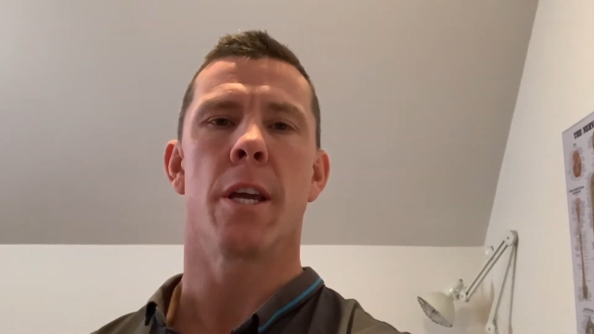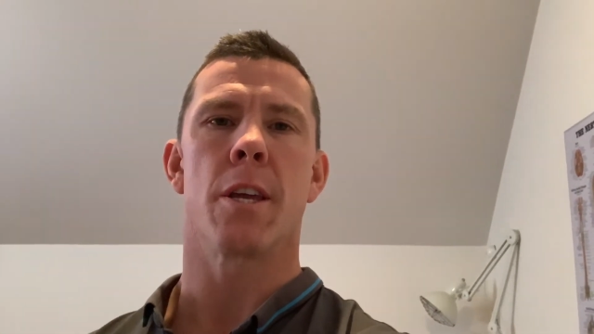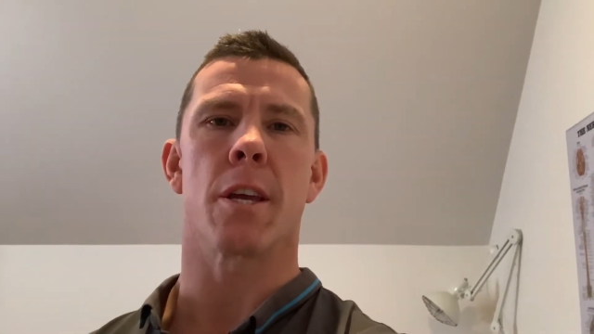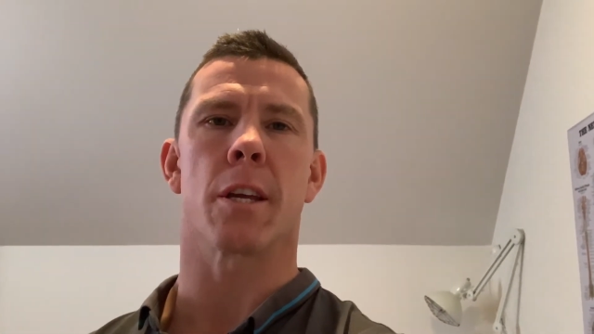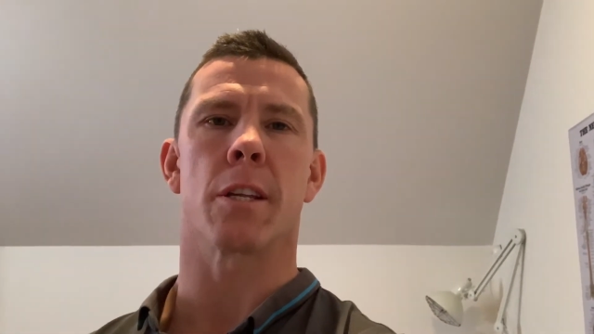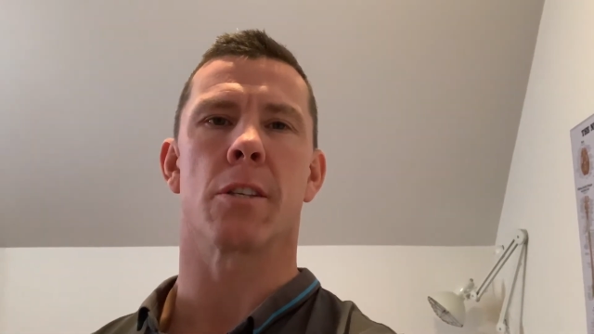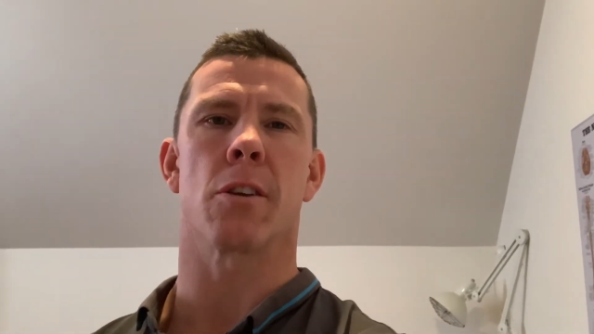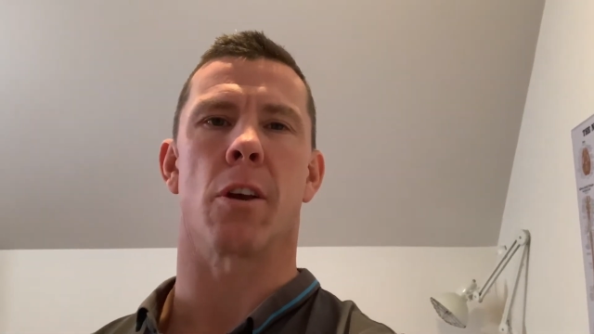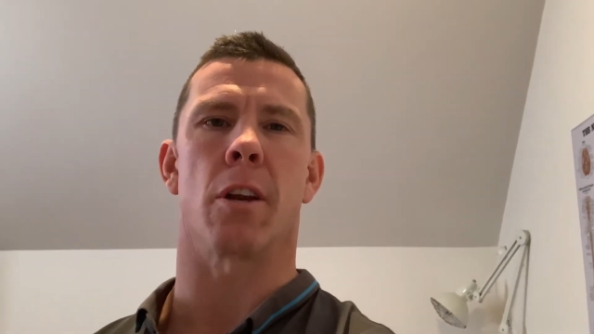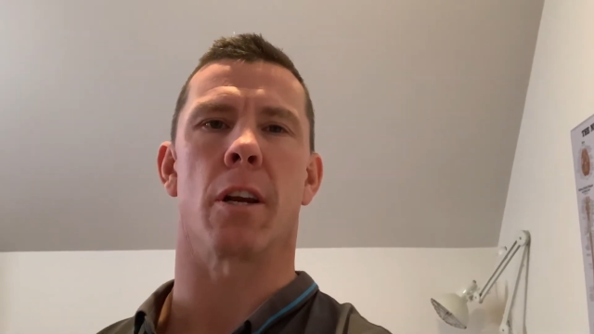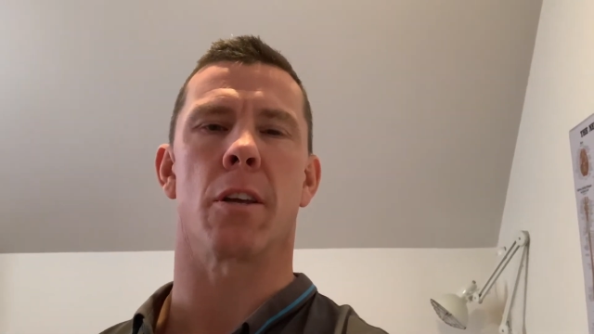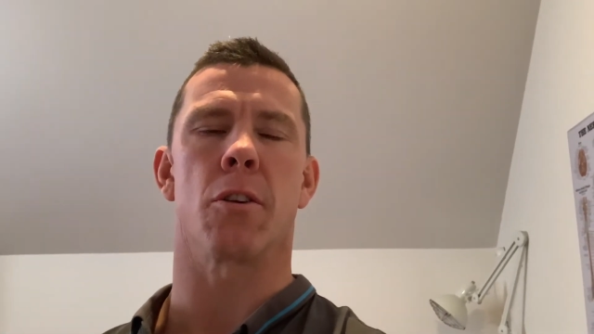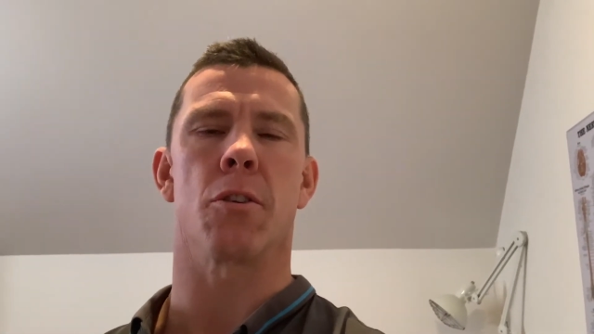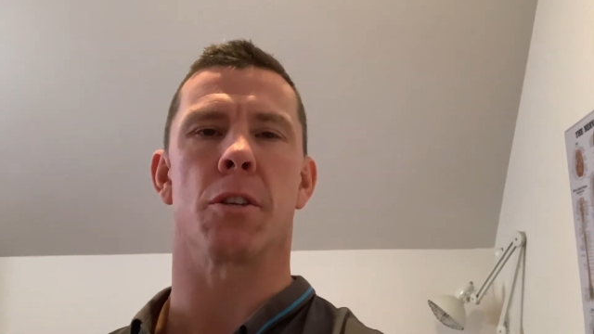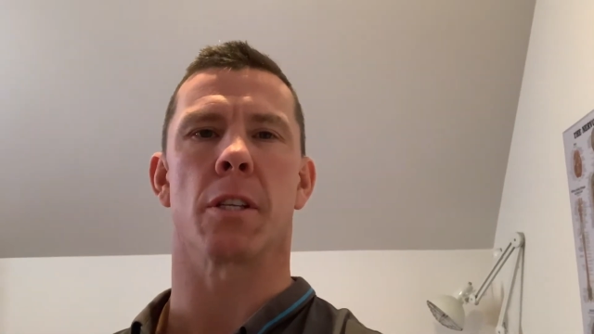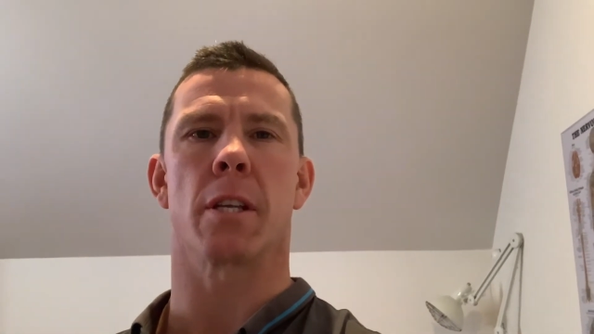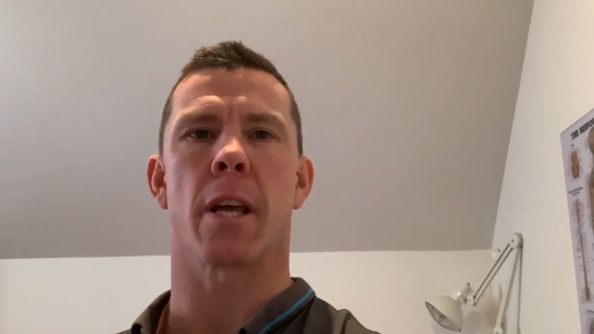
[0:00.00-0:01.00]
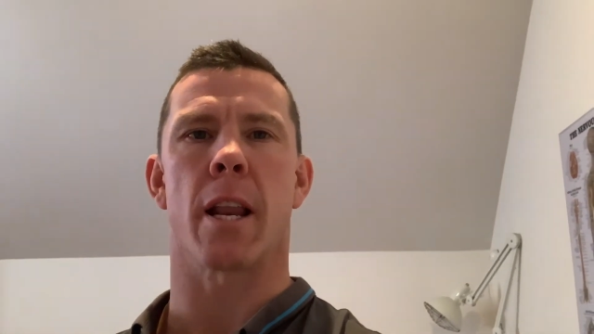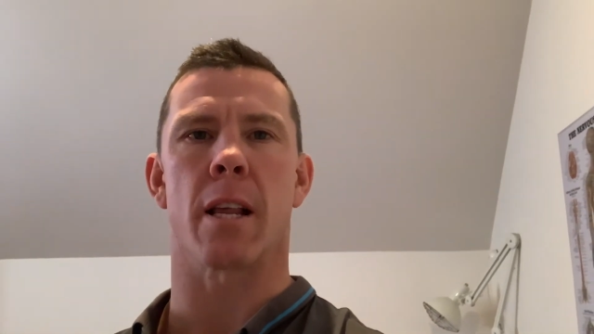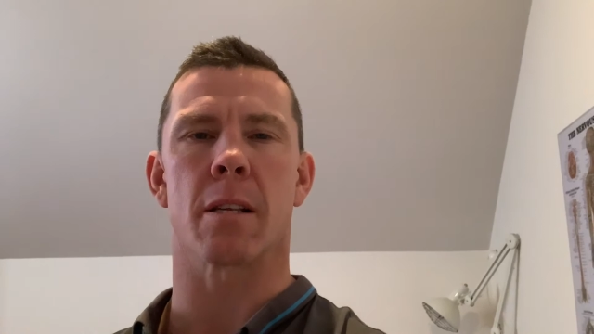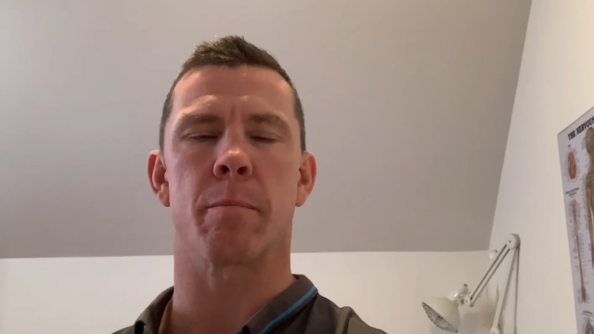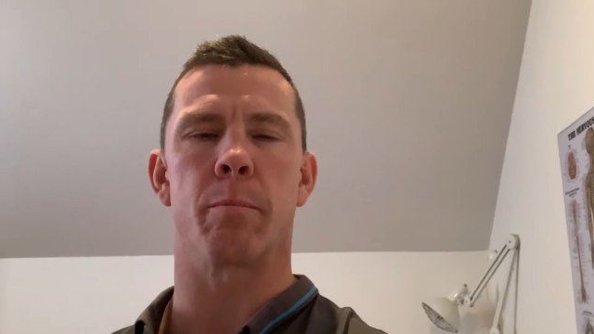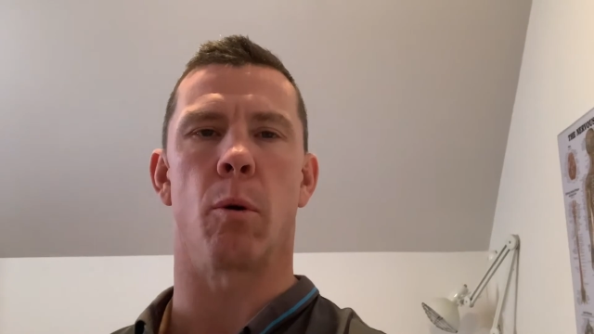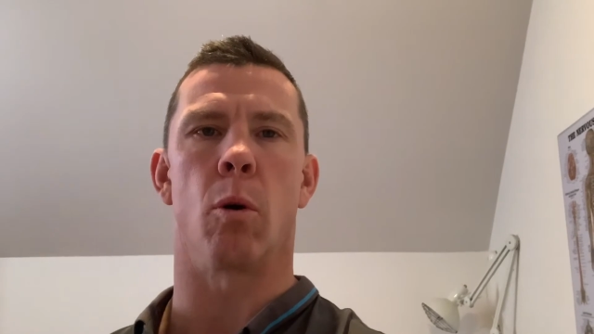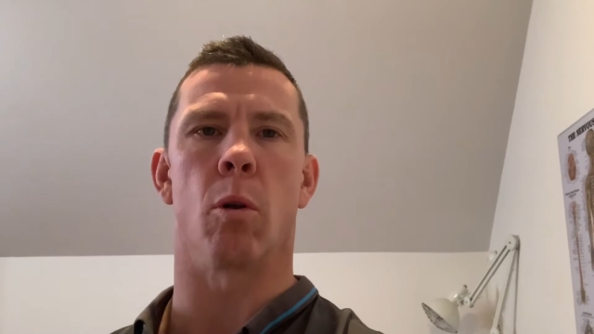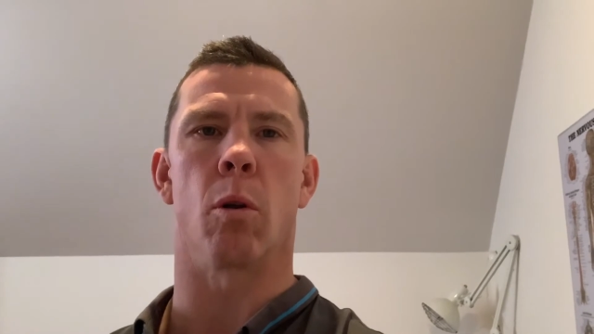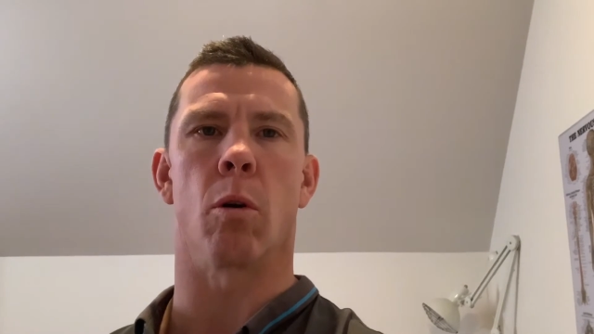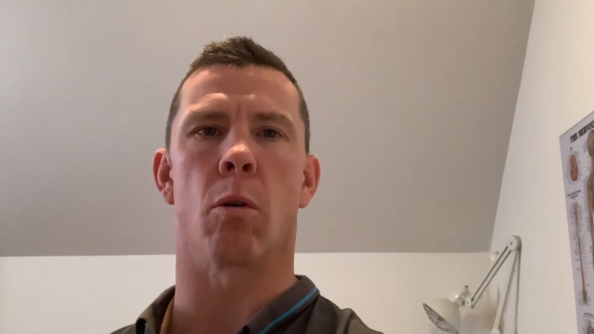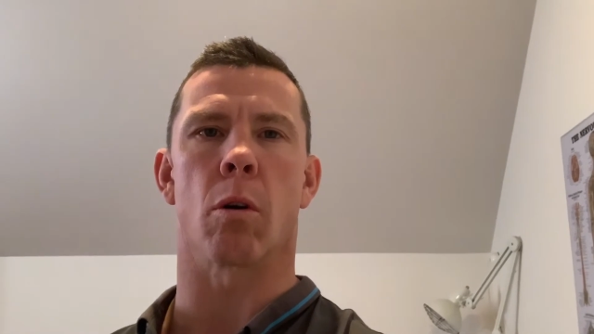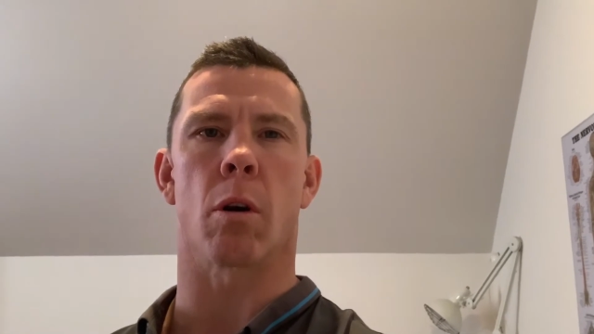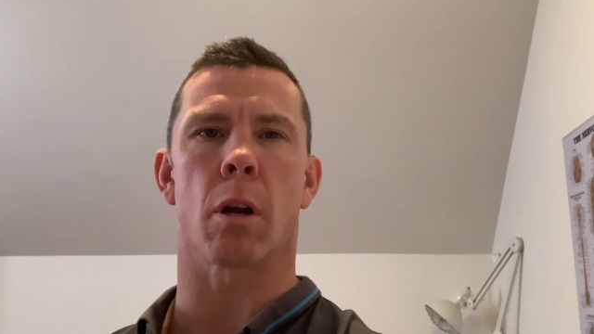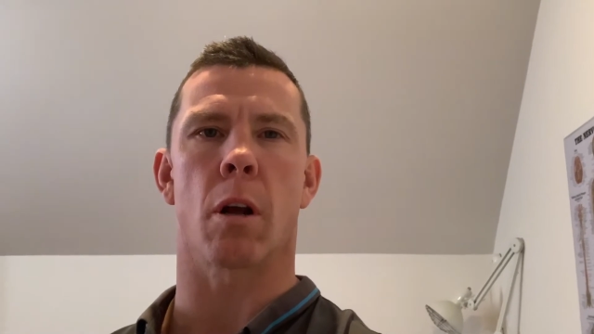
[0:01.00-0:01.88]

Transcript: You can certainly use a tennis ball or a